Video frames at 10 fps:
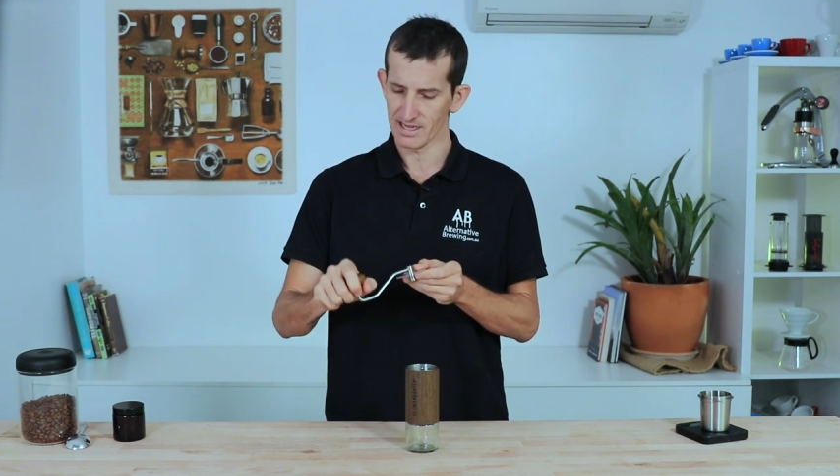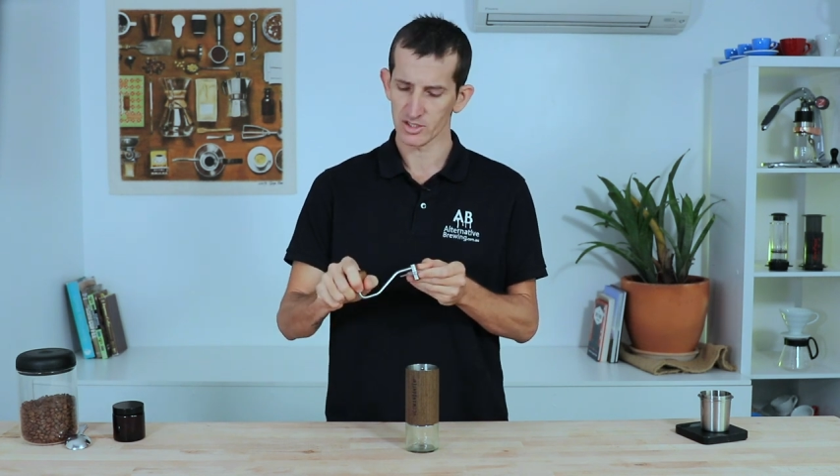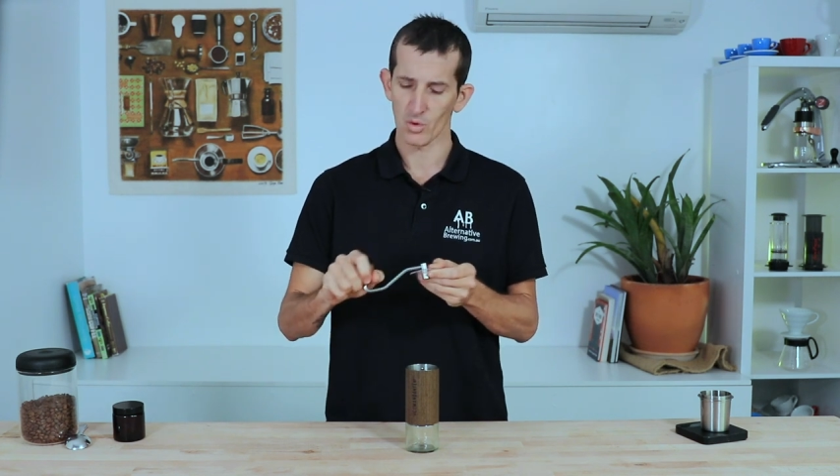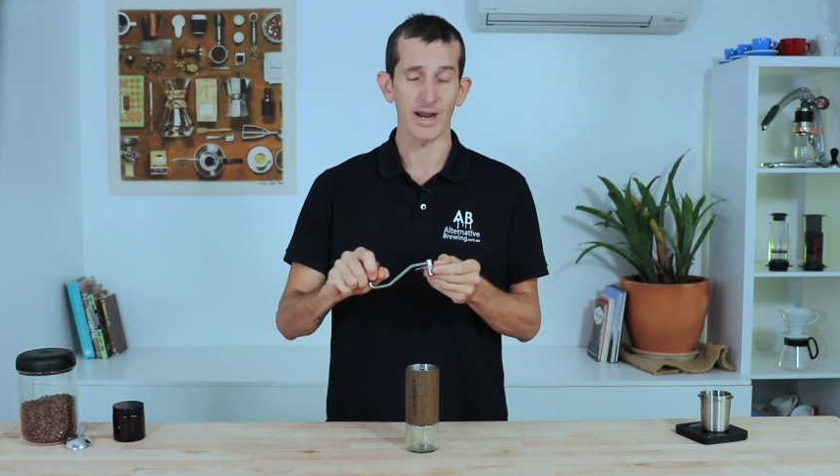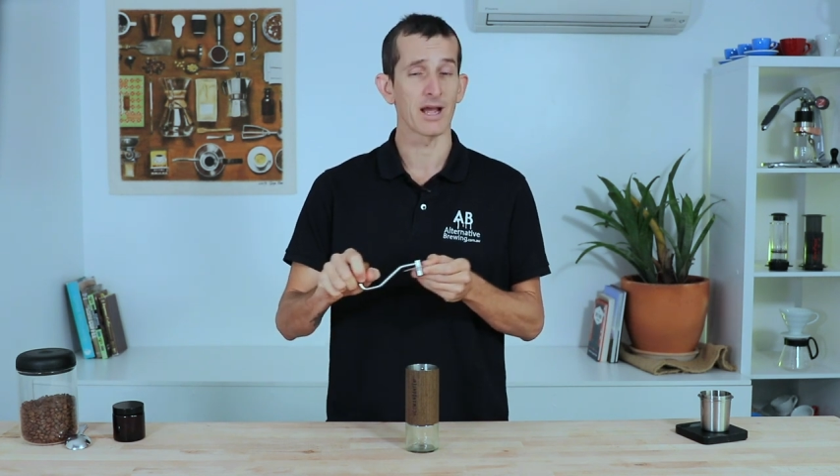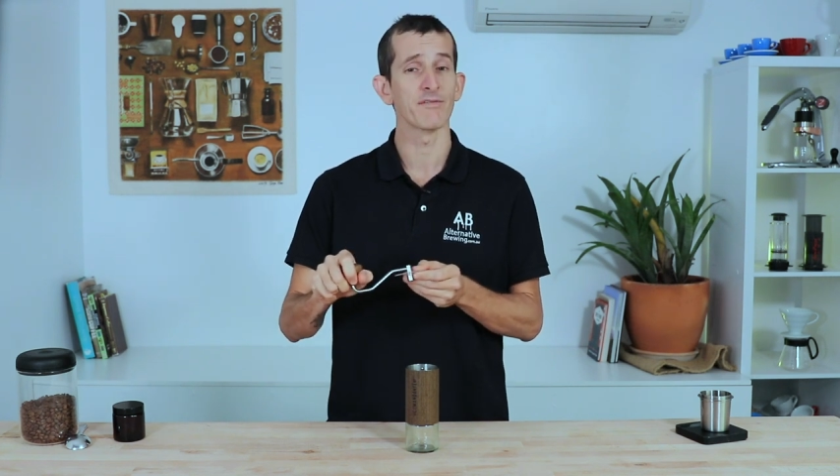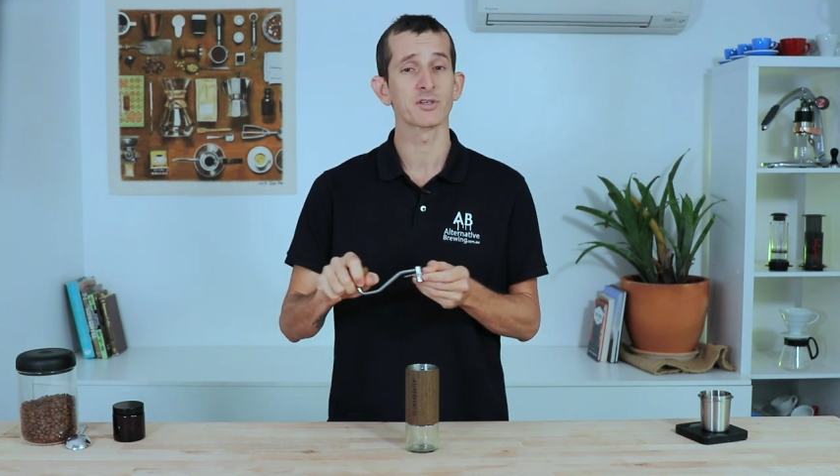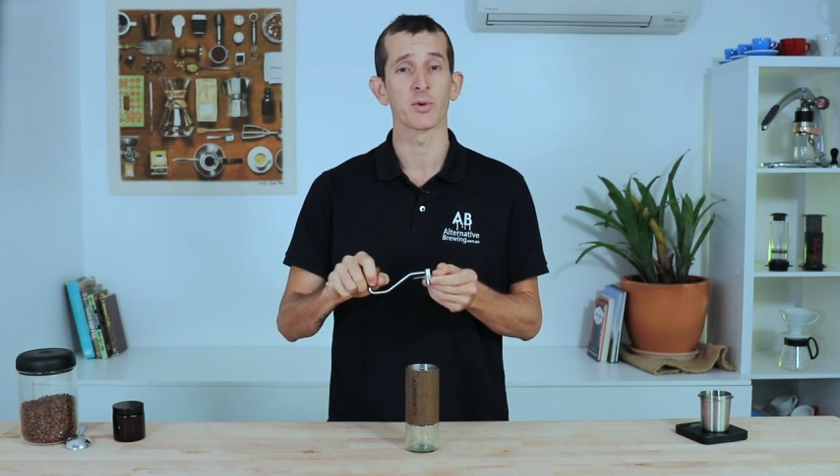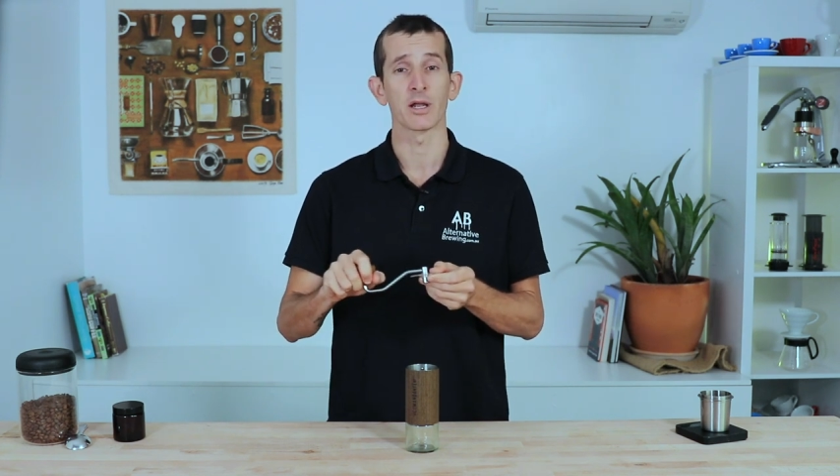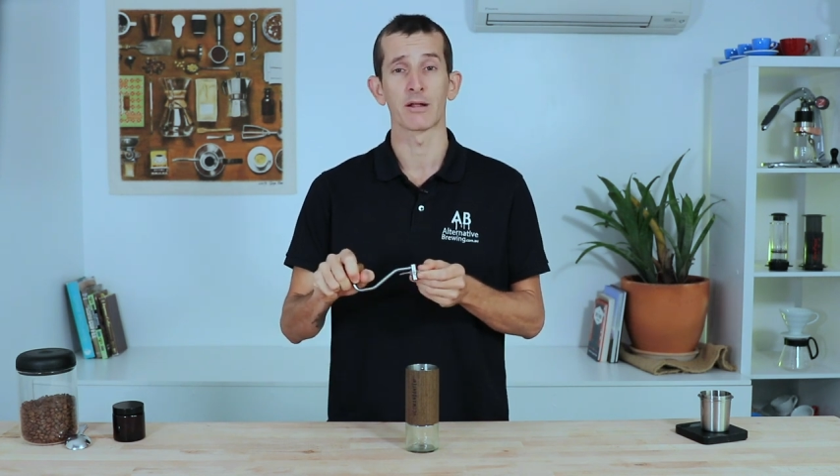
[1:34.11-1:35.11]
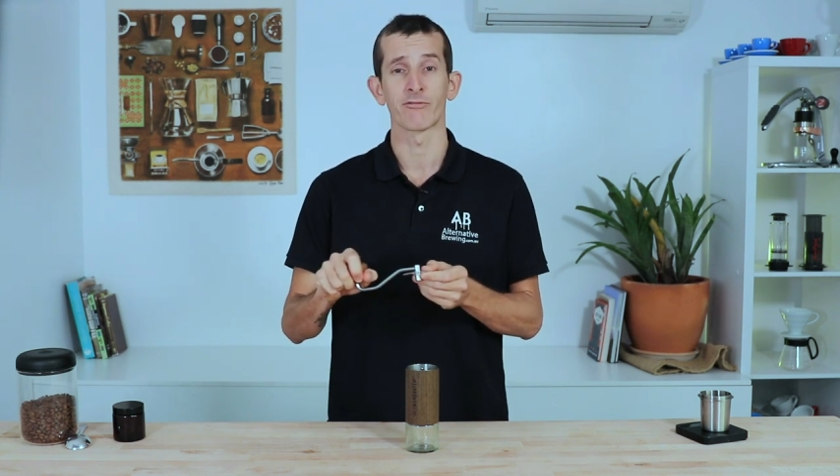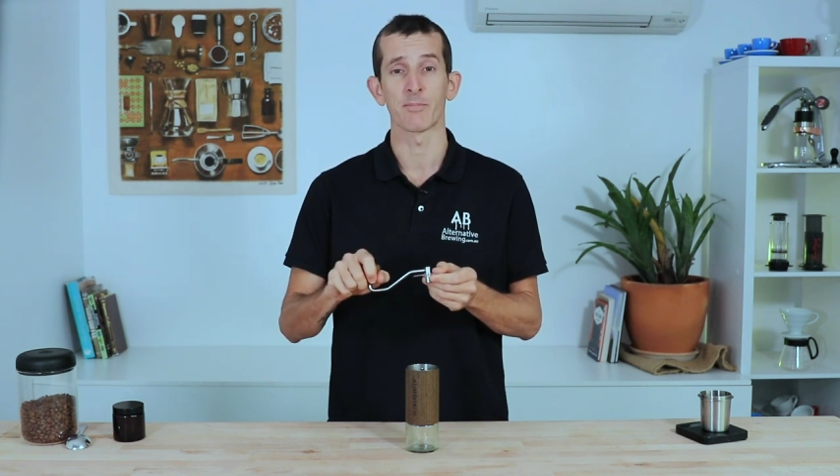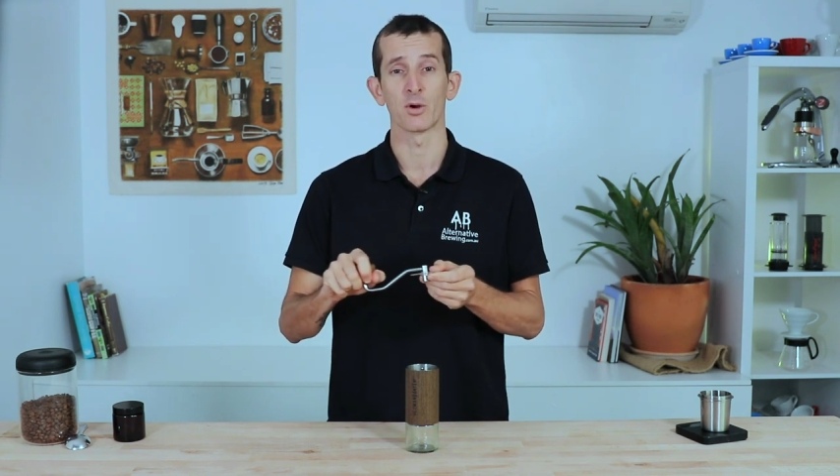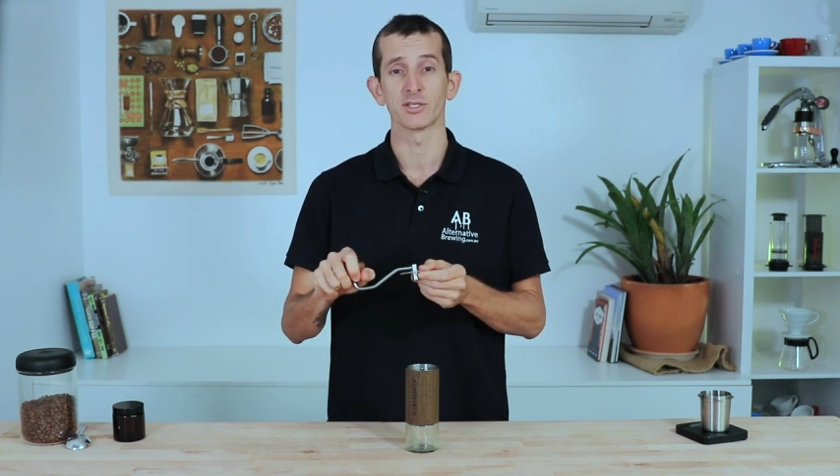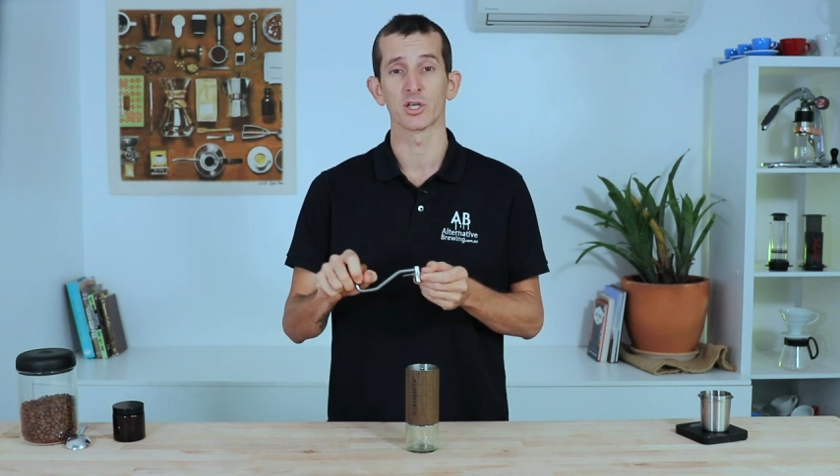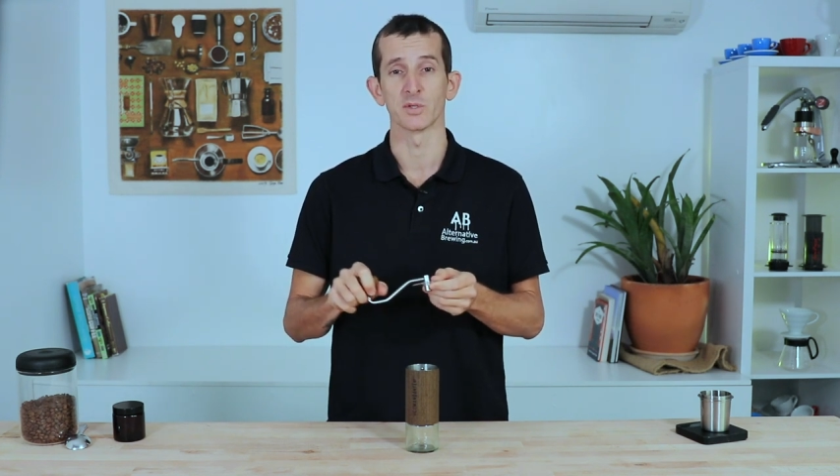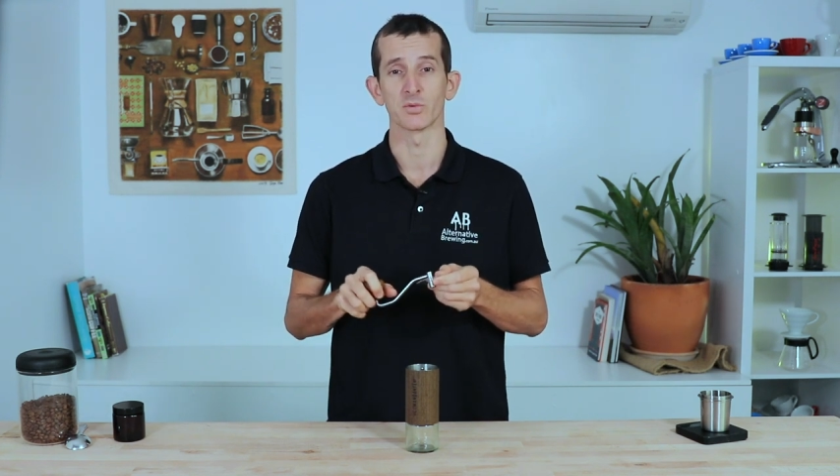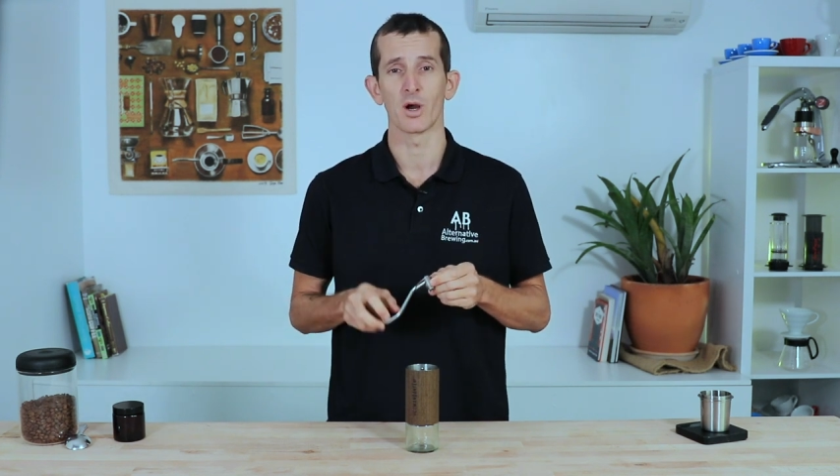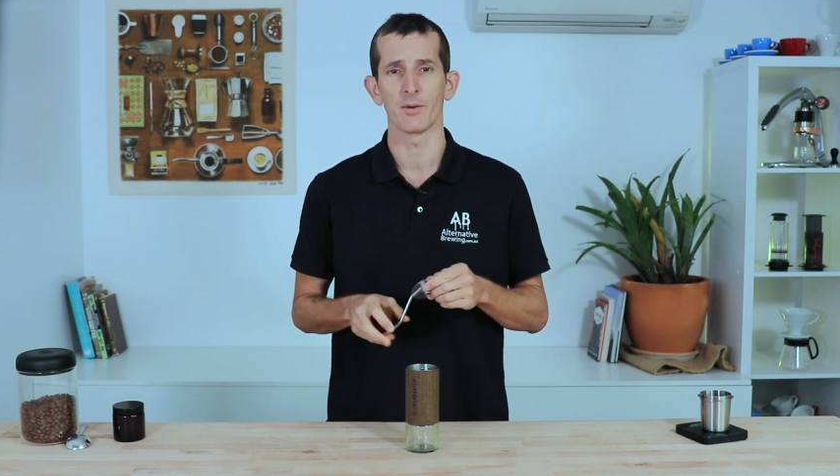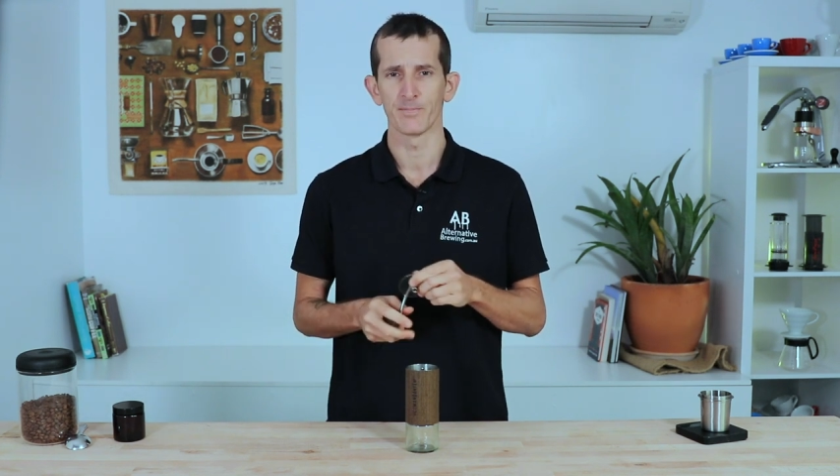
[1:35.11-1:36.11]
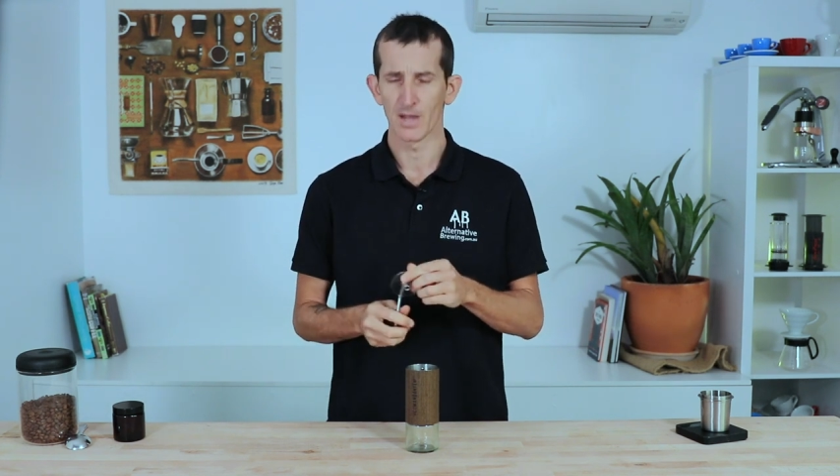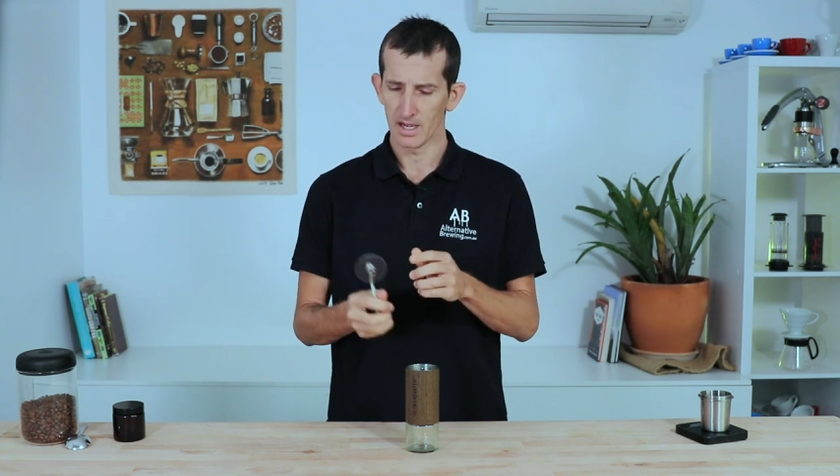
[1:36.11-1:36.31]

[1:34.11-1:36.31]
It's quite comfortable to grip onto as well.